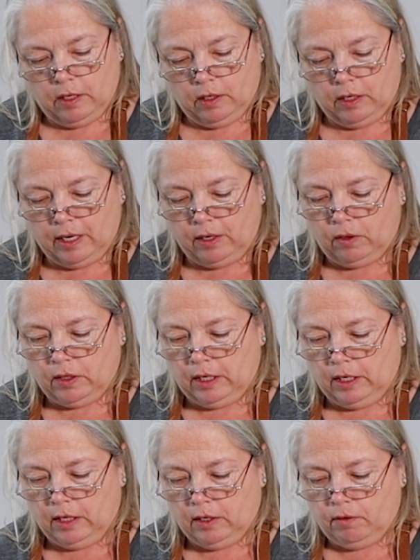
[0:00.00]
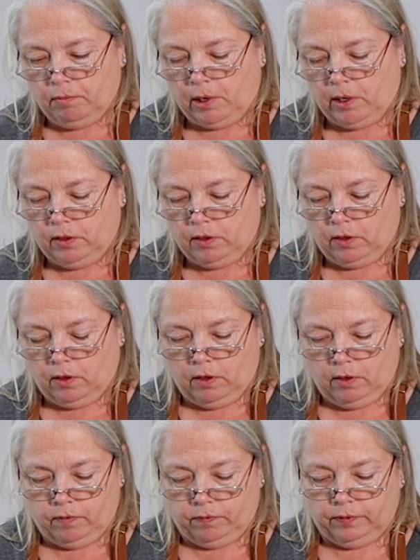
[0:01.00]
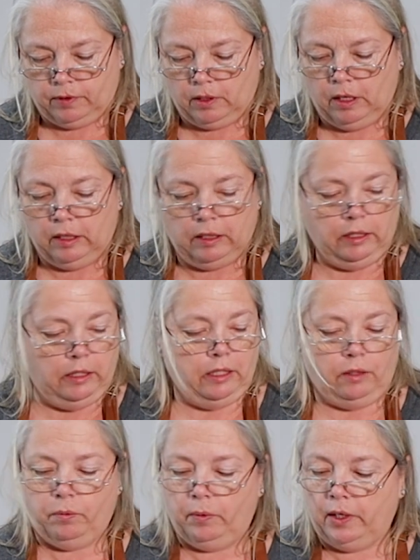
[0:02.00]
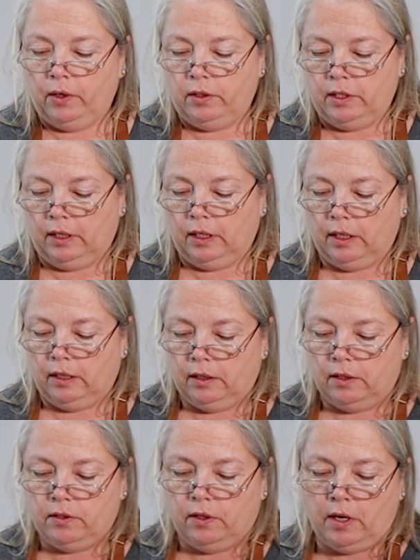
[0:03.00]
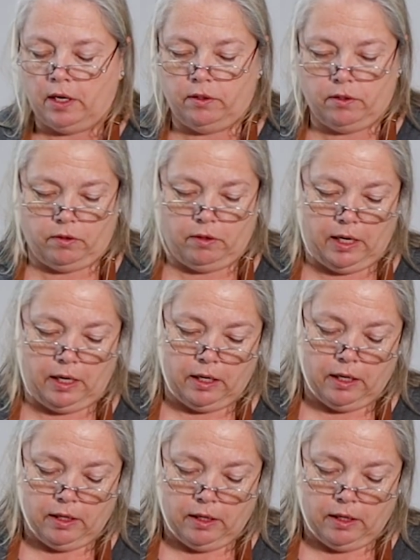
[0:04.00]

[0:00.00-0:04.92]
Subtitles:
Okay, I know the end parts are a little weird to cut because they're not straight.